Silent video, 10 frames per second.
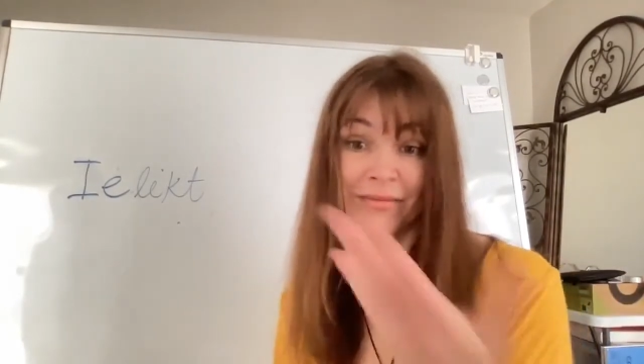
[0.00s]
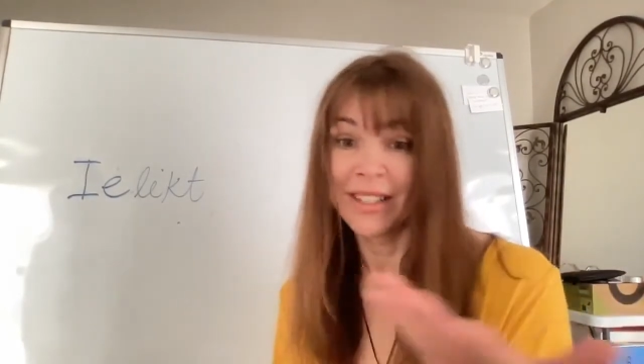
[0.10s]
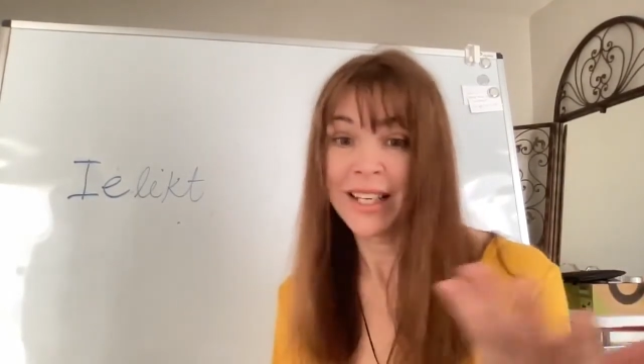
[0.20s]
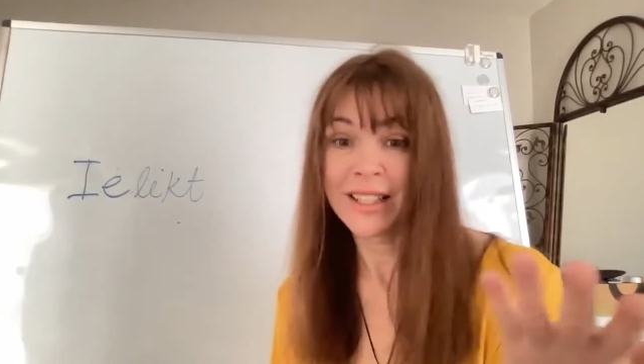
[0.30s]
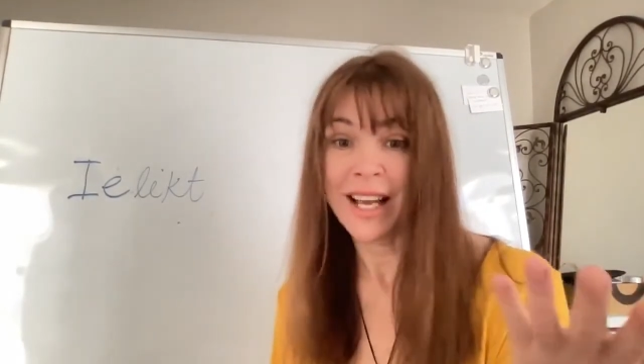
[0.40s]

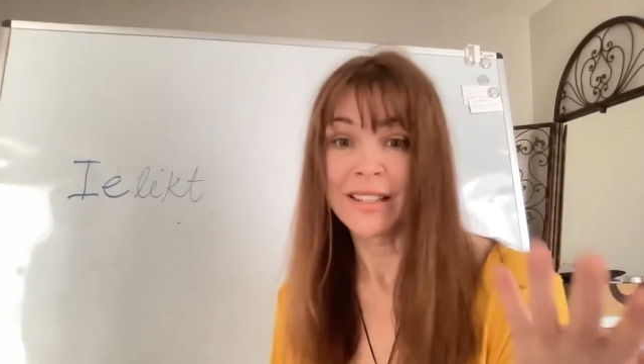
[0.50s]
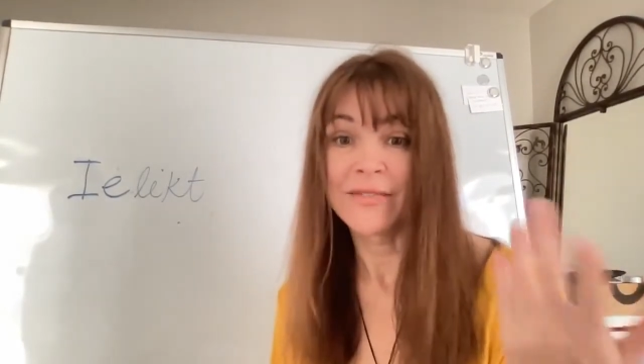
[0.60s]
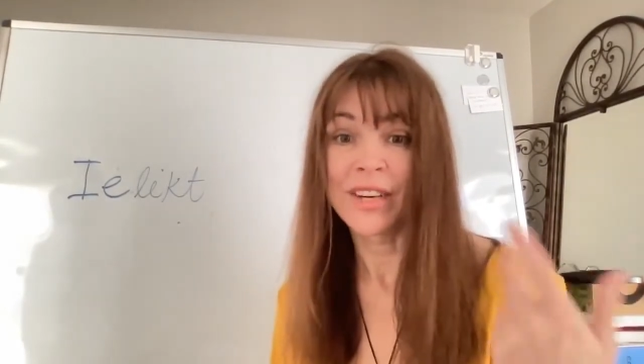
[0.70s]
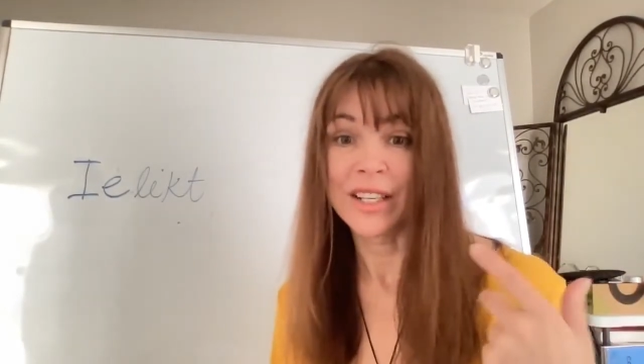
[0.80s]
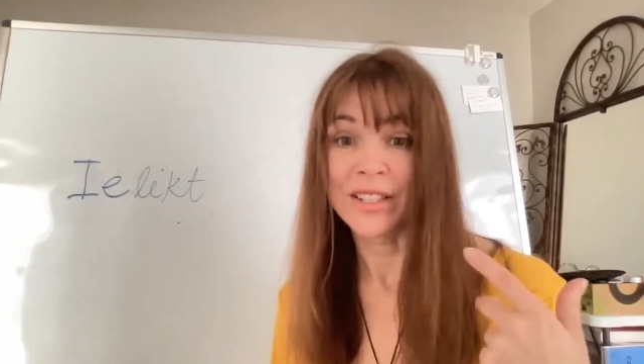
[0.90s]
and that's
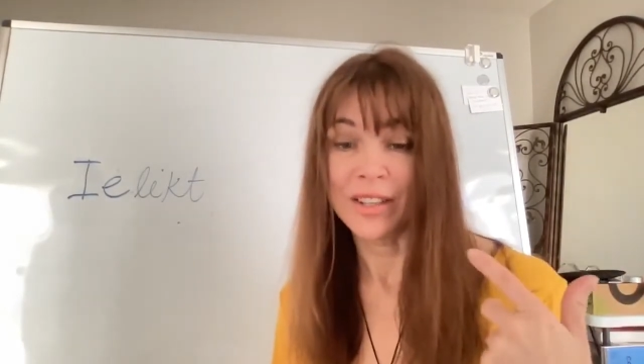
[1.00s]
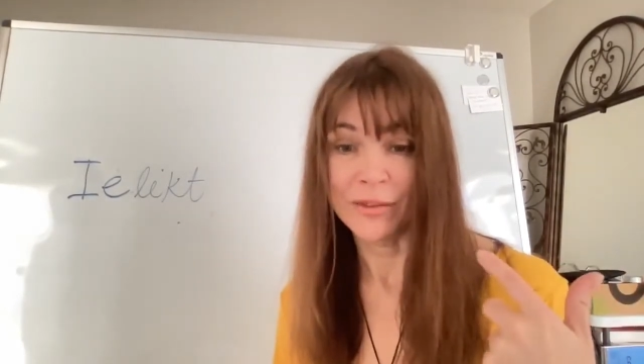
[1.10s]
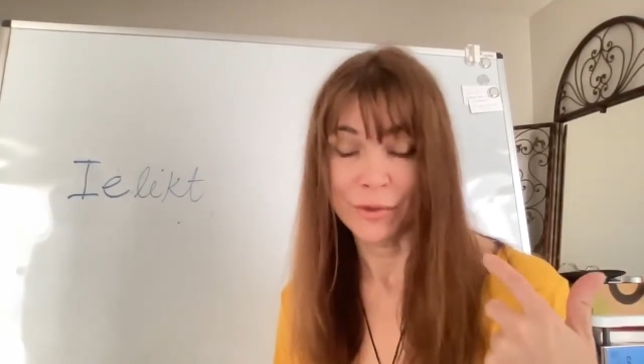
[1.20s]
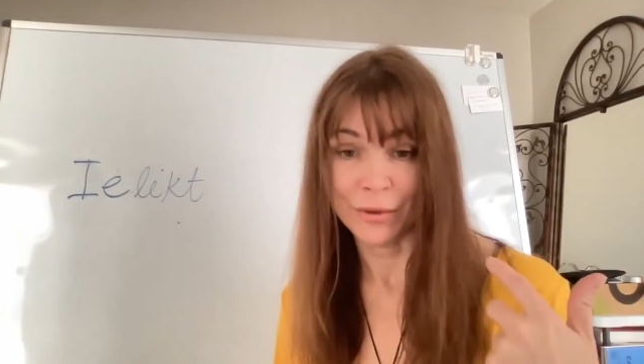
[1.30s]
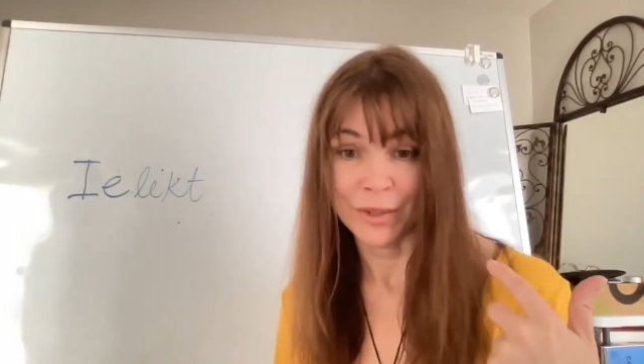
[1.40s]
very
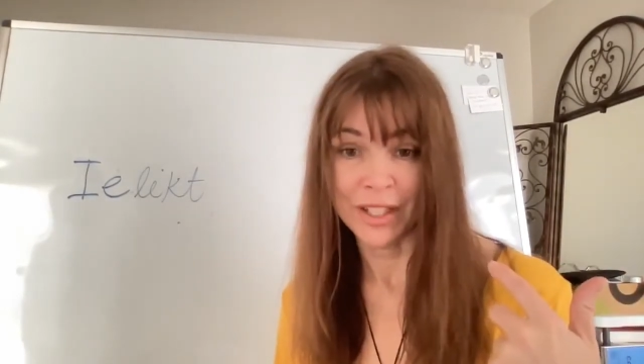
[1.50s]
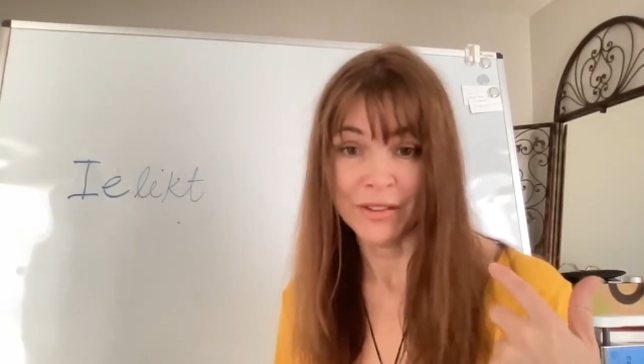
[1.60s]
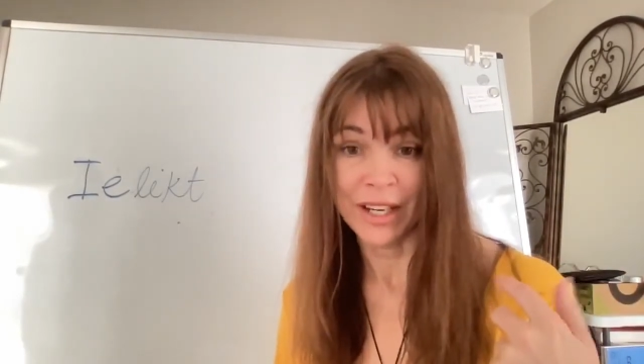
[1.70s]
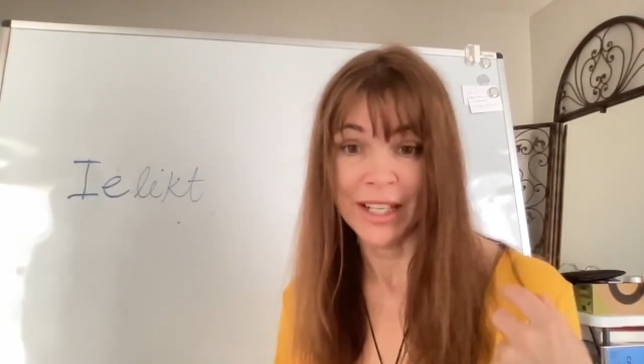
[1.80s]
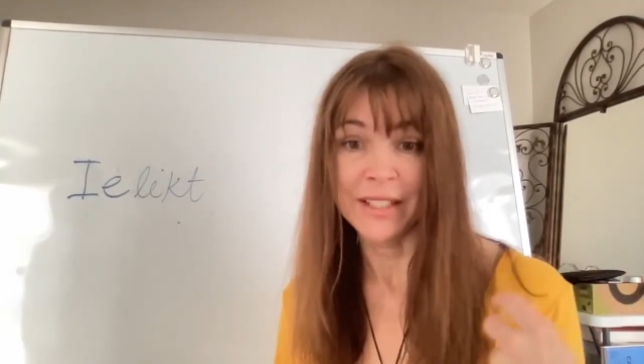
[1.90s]
straightforward,
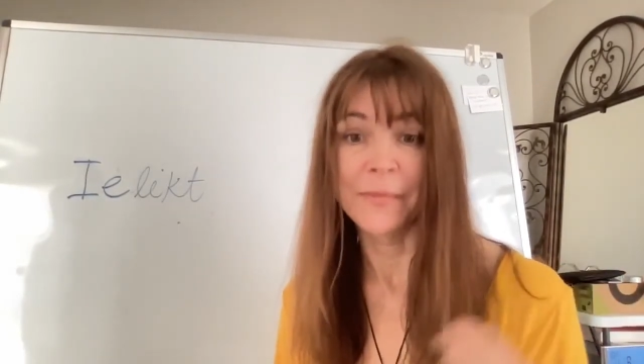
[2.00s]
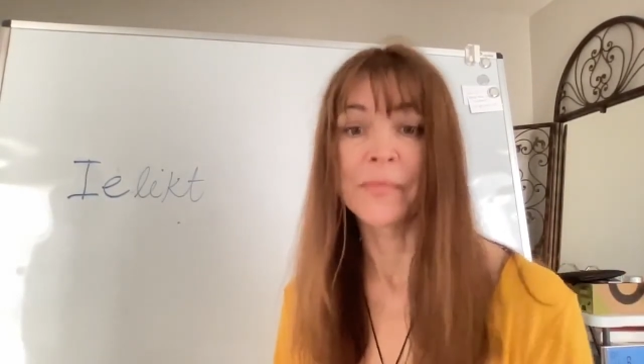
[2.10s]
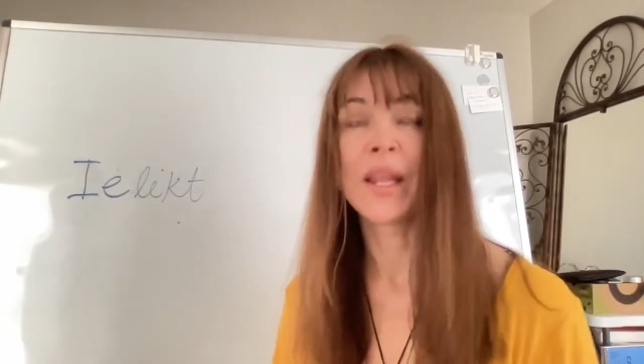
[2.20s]
right?